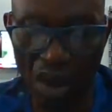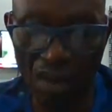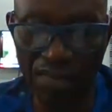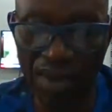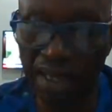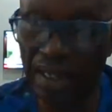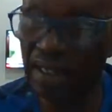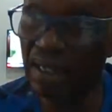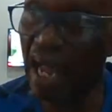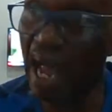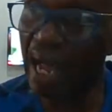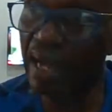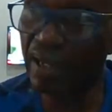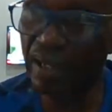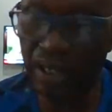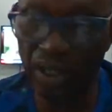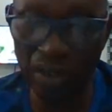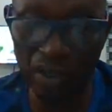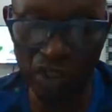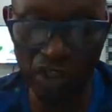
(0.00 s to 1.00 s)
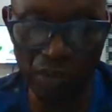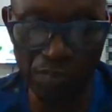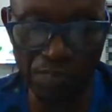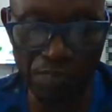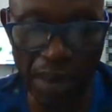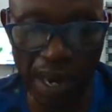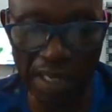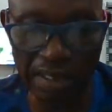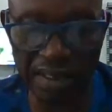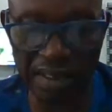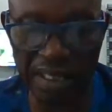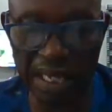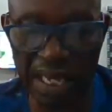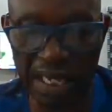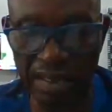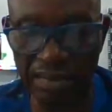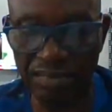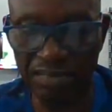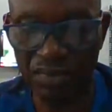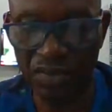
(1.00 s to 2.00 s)
of an accused
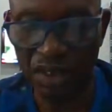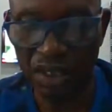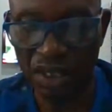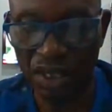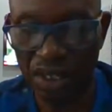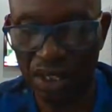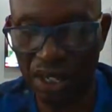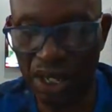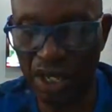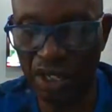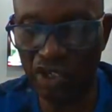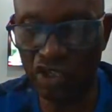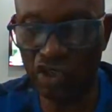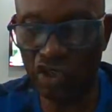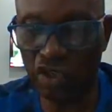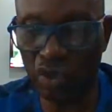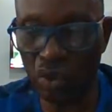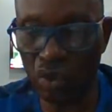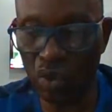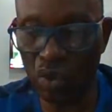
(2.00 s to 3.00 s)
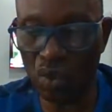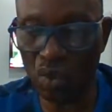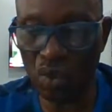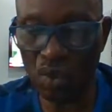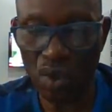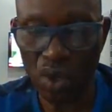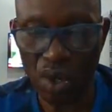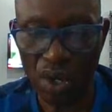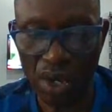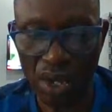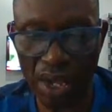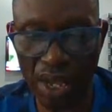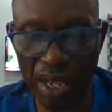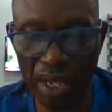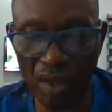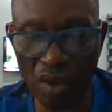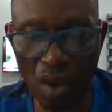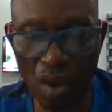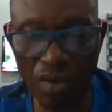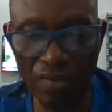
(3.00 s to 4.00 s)
person is through
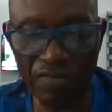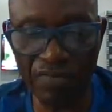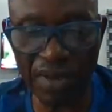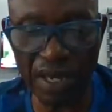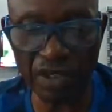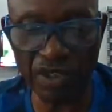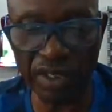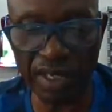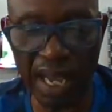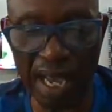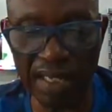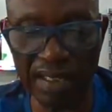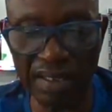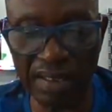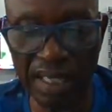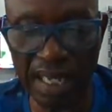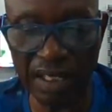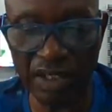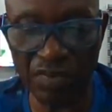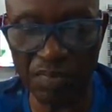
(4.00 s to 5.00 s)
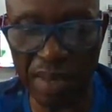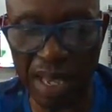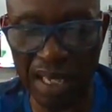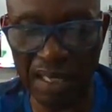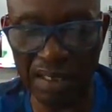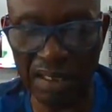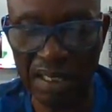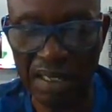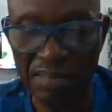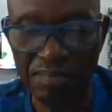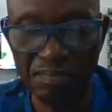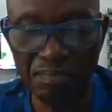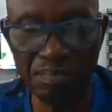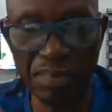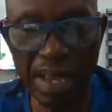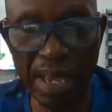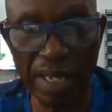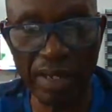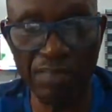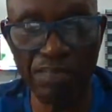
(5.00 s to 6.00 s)
a confessional statement
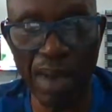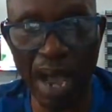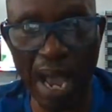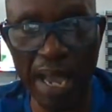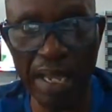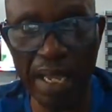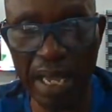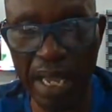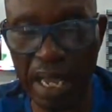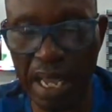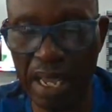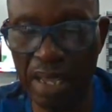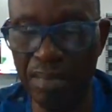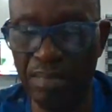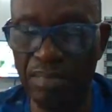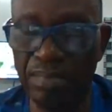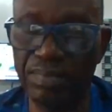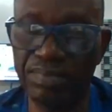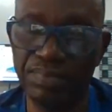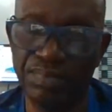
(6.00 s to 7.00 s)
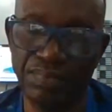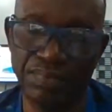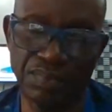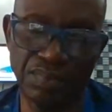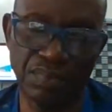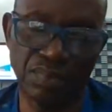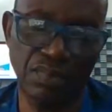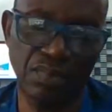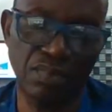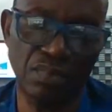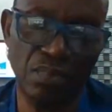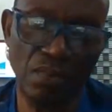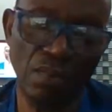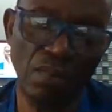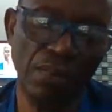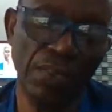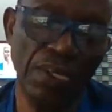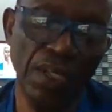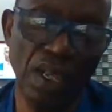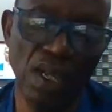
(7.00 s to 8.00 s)
made by him.
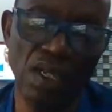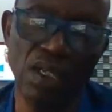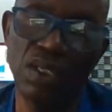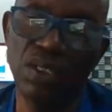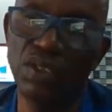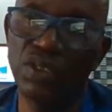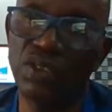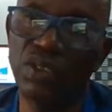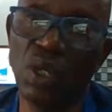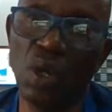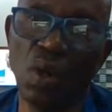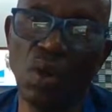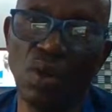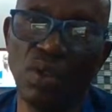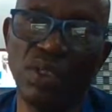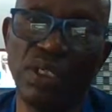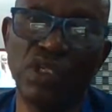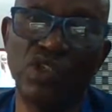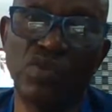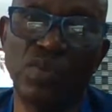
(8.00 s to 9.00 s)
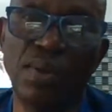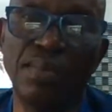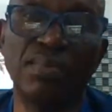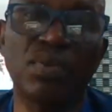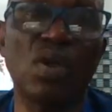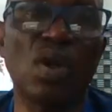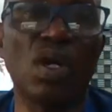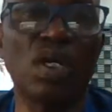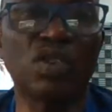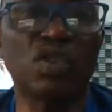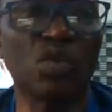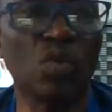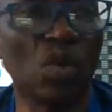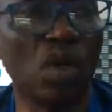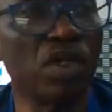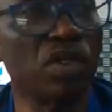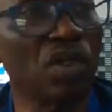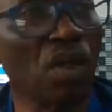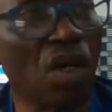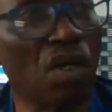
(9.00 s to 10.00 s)
So the Supreme Court
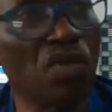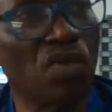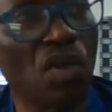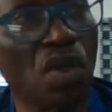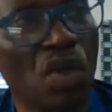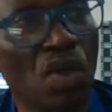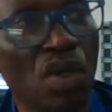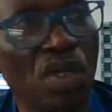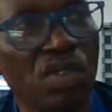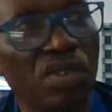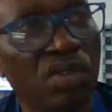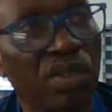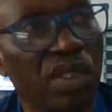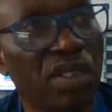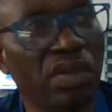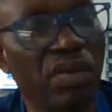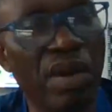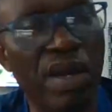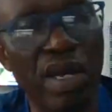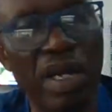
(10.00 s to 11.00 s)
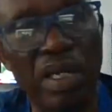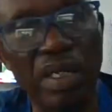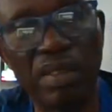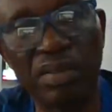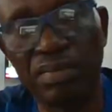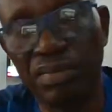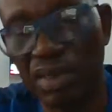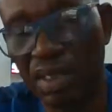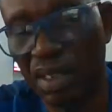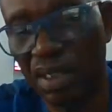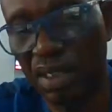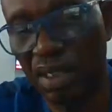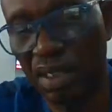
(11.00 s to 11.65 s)
was also considering